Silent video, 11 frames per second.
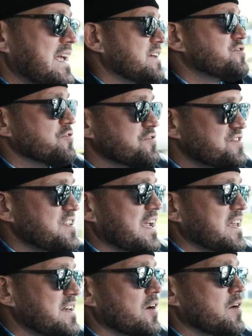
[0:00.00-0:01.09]
It's your
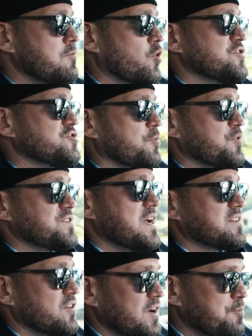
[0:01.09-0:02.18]
secondary moisture
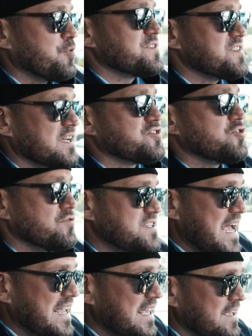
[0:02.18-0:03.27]
protector. It protects your
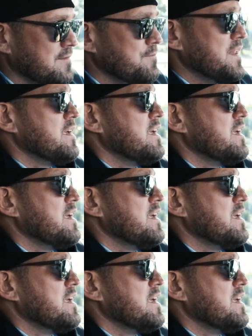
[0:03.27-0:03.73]
decking.